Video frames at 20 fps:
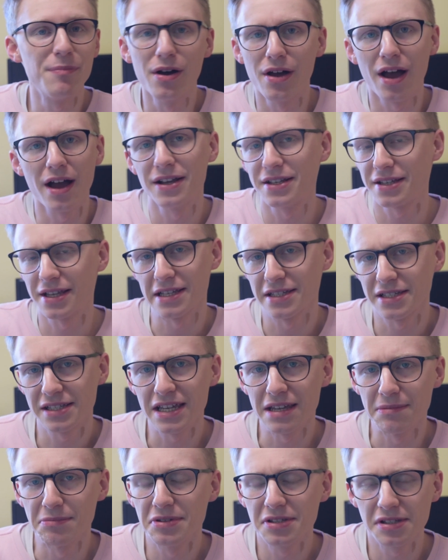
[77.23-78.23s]
But it
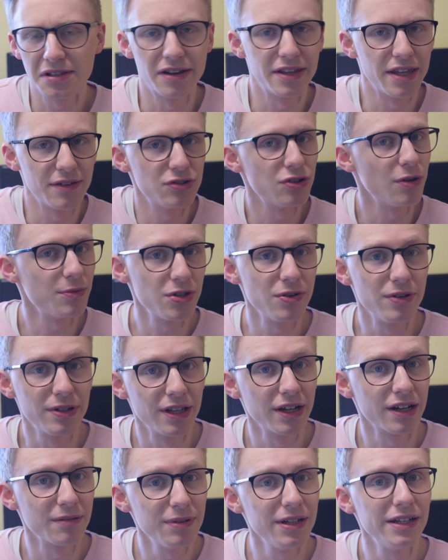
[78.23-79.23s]
seems like they've stopped doing
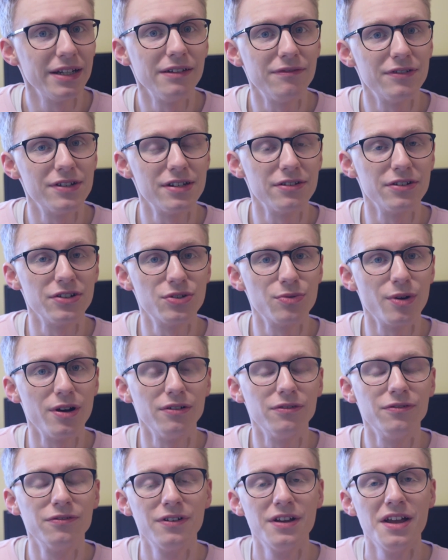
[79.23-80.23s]
that completely for Series
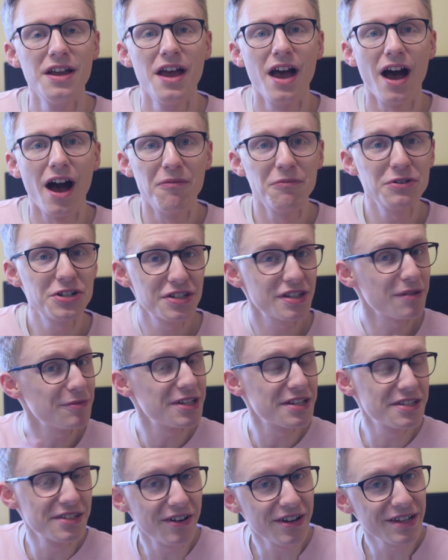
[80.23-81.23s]
12, which in some
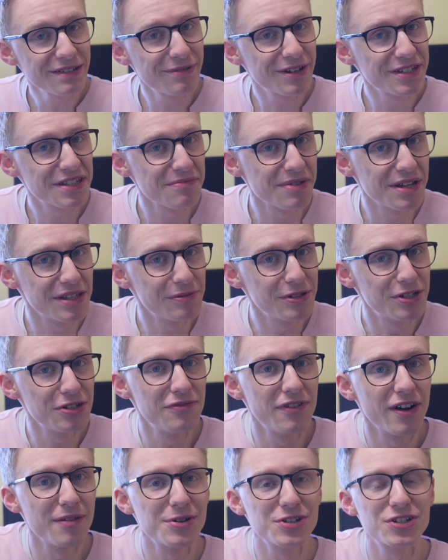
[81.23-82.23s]
ways is nice because it means we
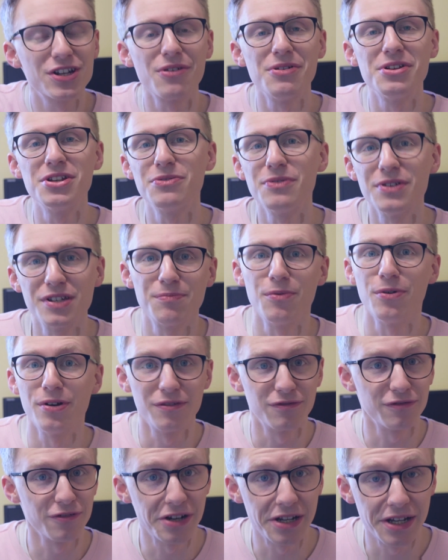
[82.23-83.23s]
do very much go into it
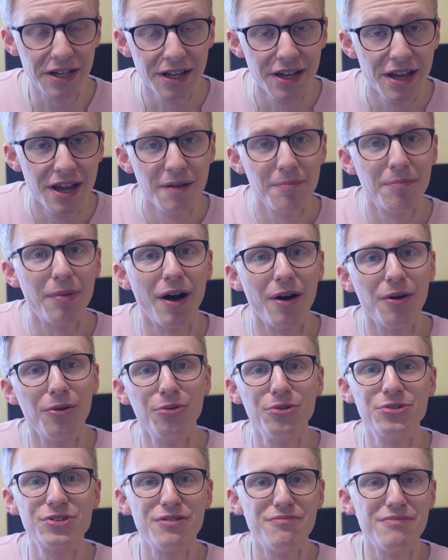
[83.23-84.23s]
spoiler-free, but
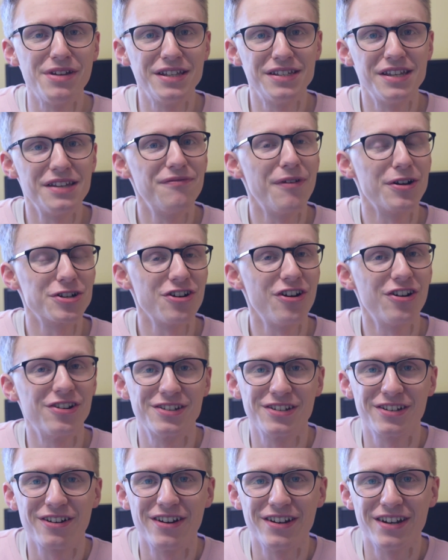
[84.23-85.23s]
also means it's much harder
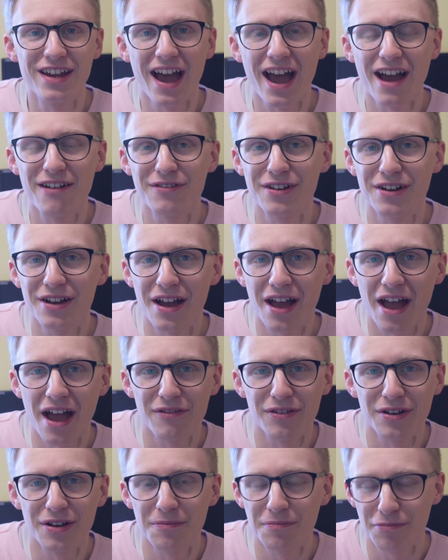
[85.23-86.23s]
to kind of have
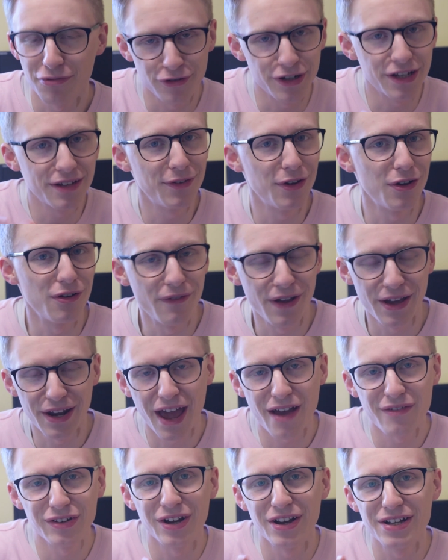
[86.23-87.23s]
a preview of it and
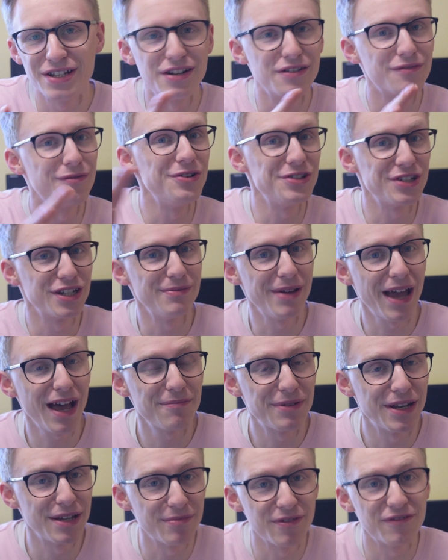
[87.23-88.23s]
have an idea of what's going to be
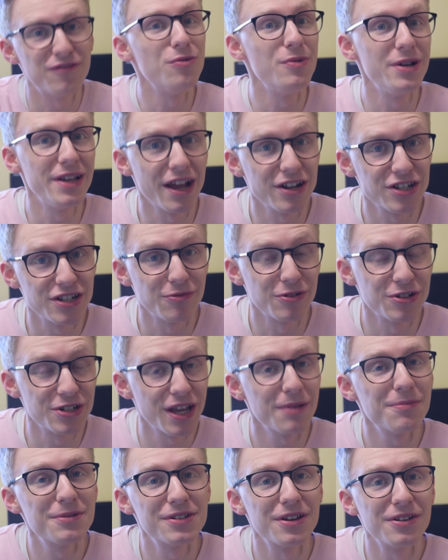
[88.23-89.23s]
happening before we actually watch
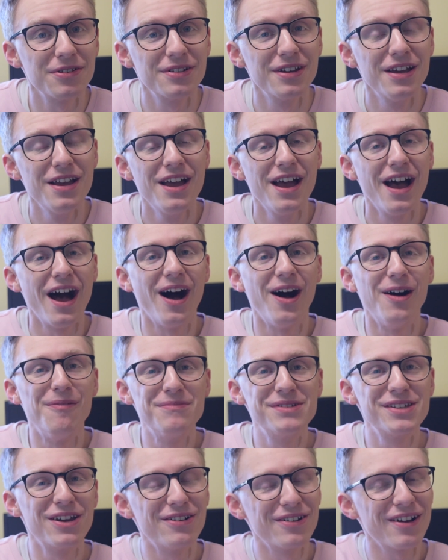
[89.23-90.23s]
the episode.
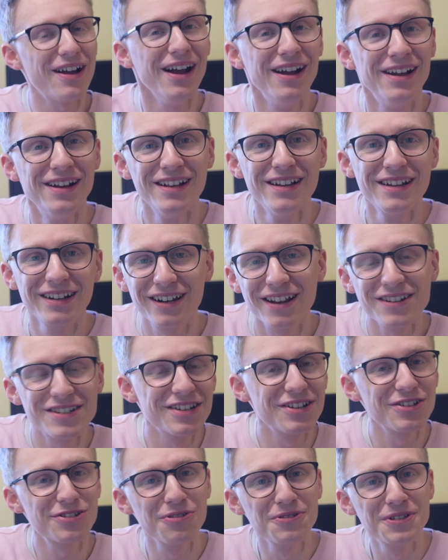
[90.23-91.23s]
So
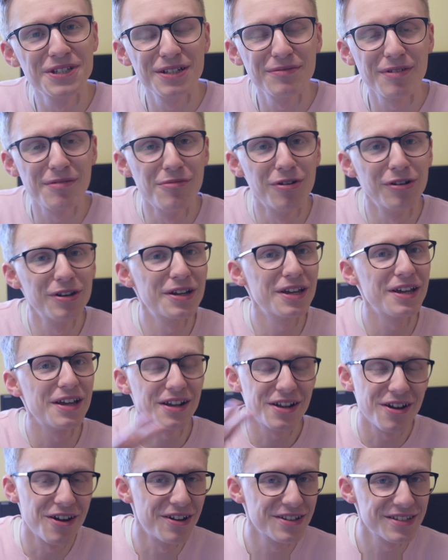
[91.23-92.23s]
clutching at straws a little bit more, looking
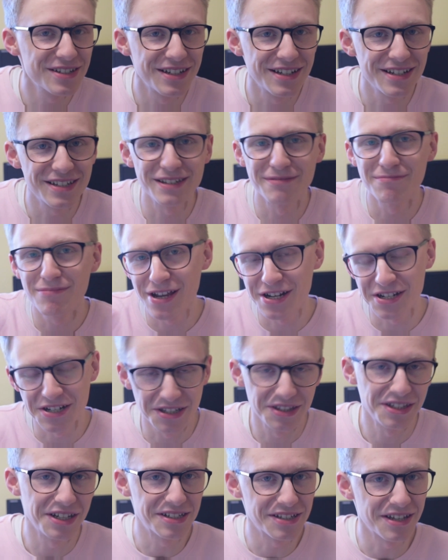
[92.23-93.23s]
at cast lists and
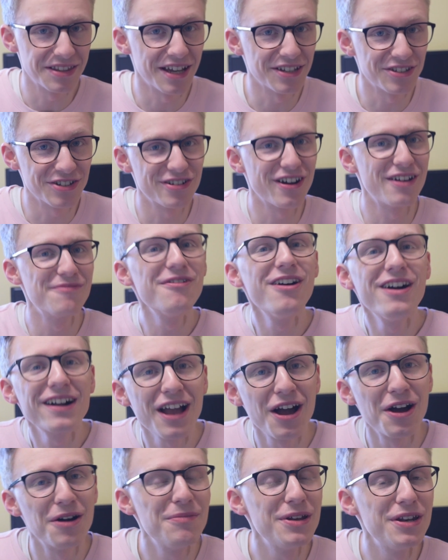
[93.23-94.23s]
pictures and things like that to try and
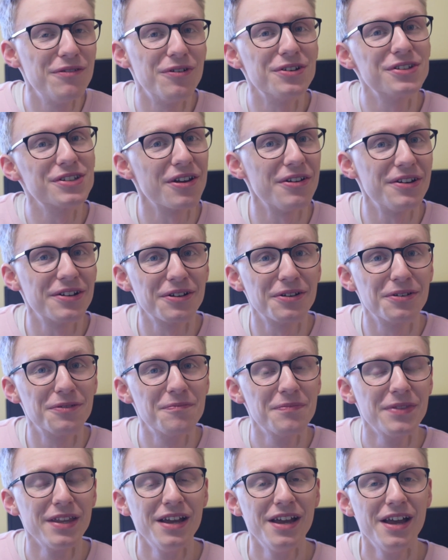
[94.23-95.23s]
work out a bit of what's going
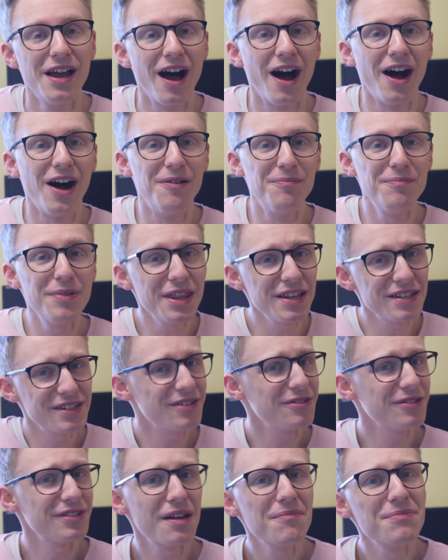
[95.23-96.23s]
on. But there's
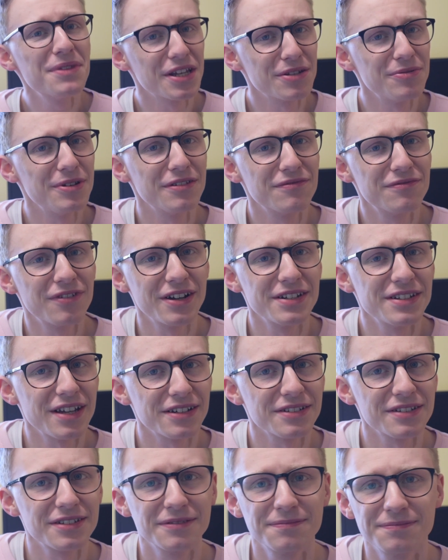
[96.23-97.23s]
still some things we can find
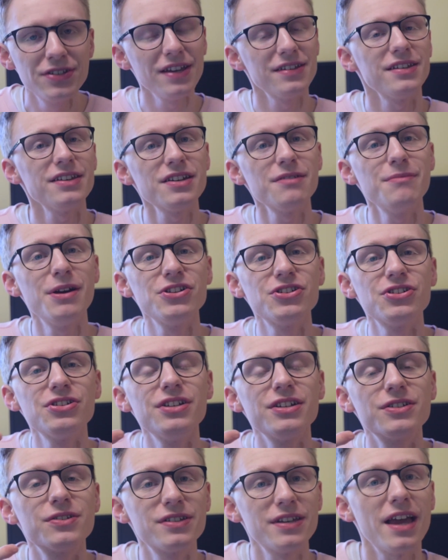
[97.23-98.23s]
out. So yes, as I
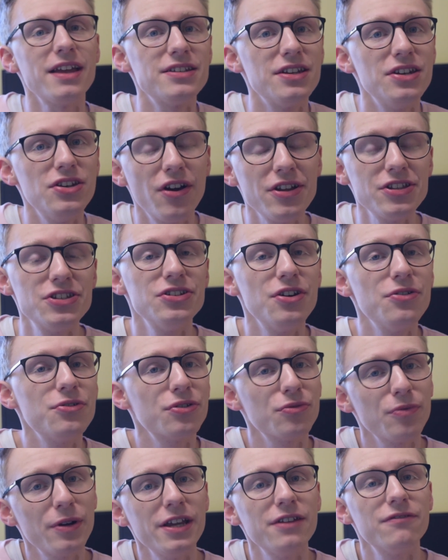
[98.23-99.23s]
mentioned, it's set in
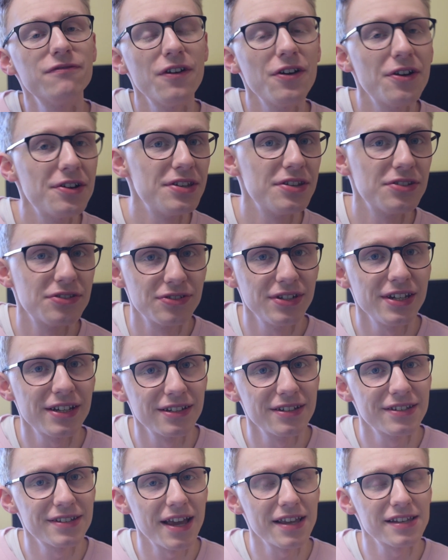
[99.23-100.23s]
1903 and focuses on
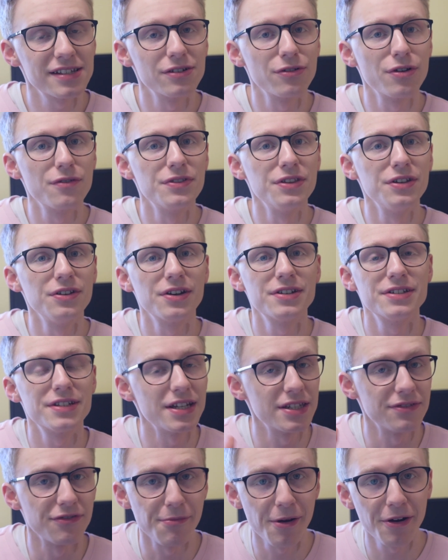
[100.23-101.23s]
Nikola Tesla over in the United
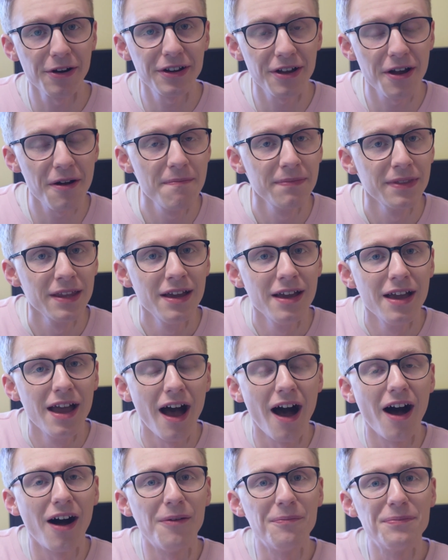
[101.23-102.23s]
States of America.
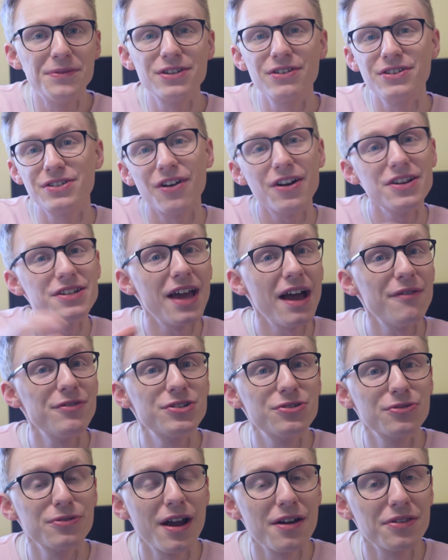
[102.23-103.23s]
So it's nice to have a
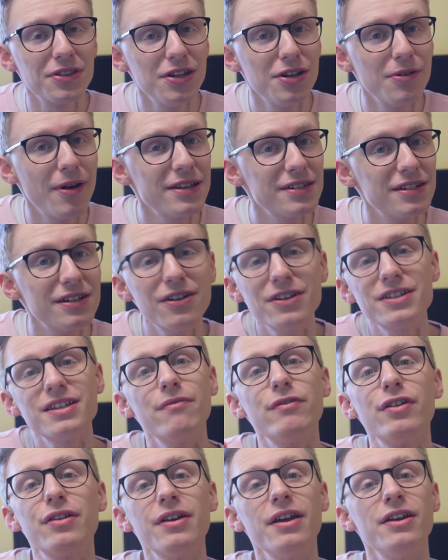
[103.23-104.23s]
story out in the US and nice to
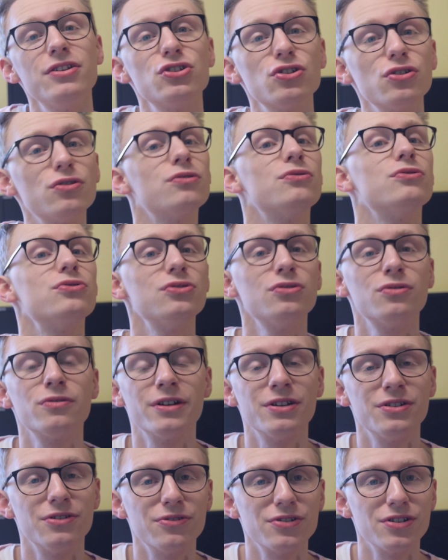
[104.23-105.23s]
have another historical
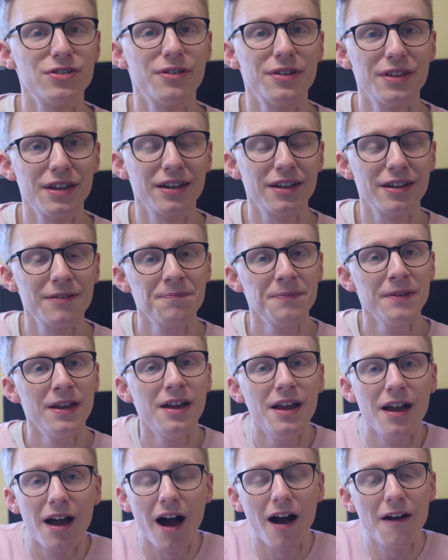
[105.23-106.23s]
story in Doctor Who, I think.
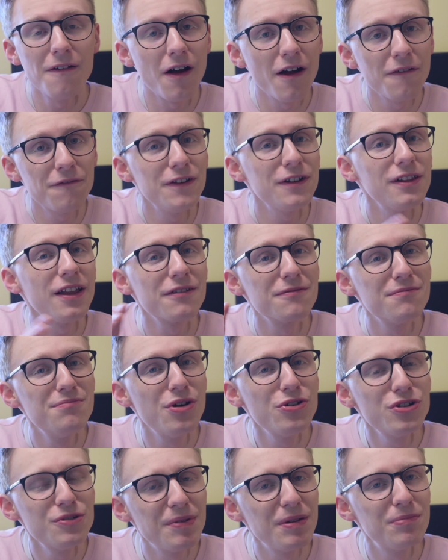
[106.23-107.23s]
I feel like
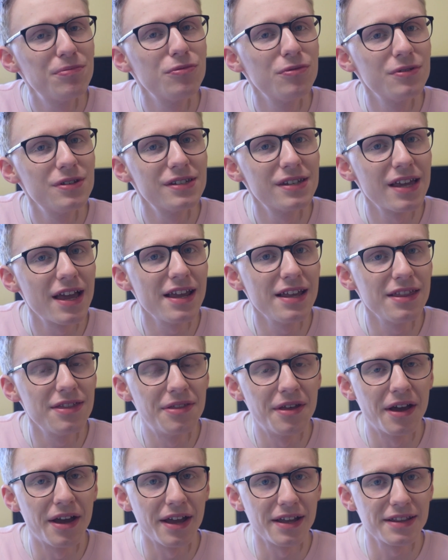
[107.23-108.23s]
most people would say
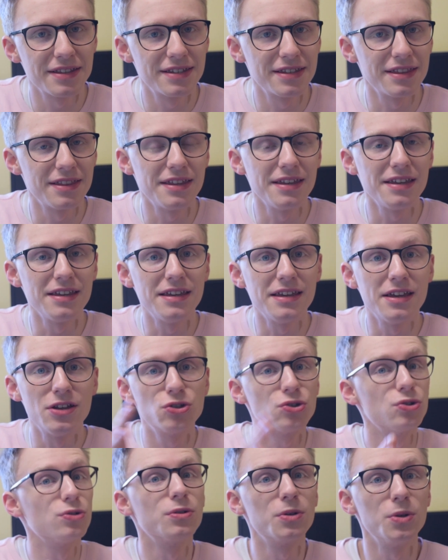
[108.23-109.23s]
that the
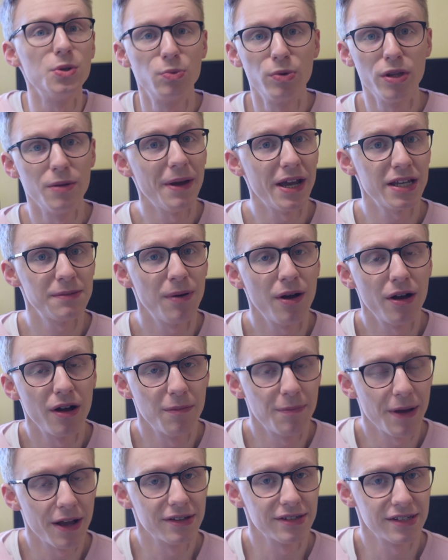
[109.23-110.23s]
historicals were the best part
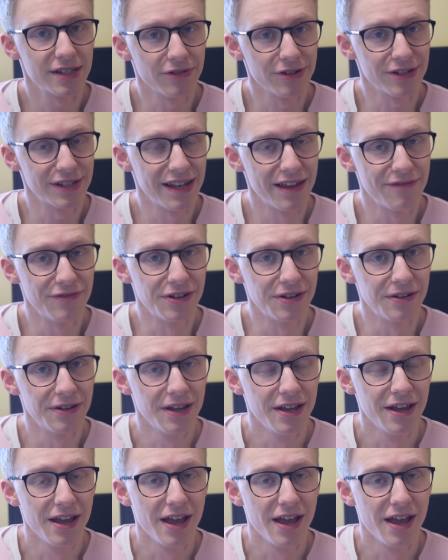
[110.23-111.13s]
about Series 11.